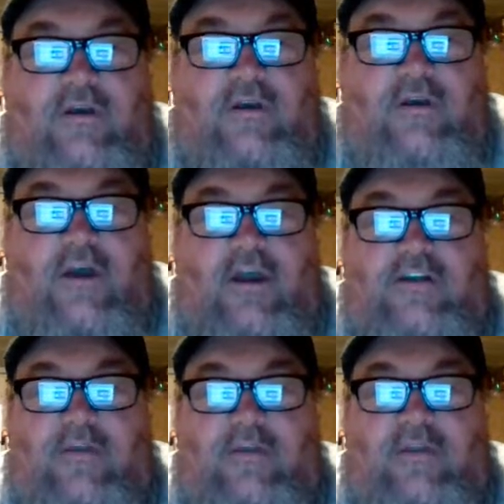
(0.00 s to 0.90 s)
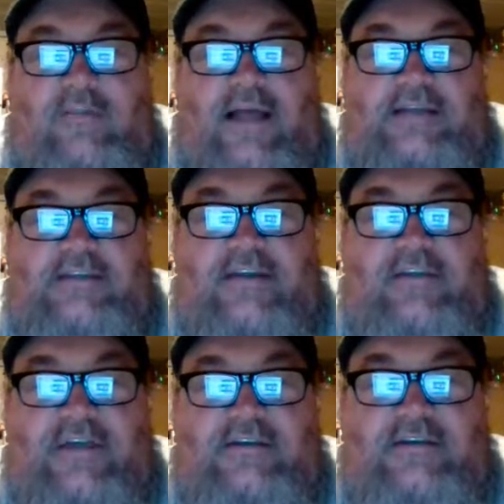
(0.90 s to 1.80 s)
Are you talking about the plastic
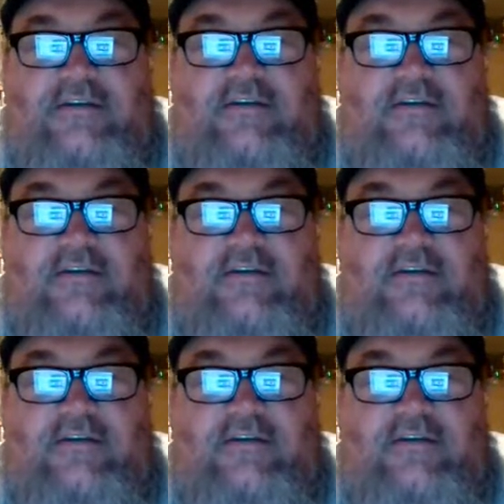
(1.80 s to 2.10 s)
things?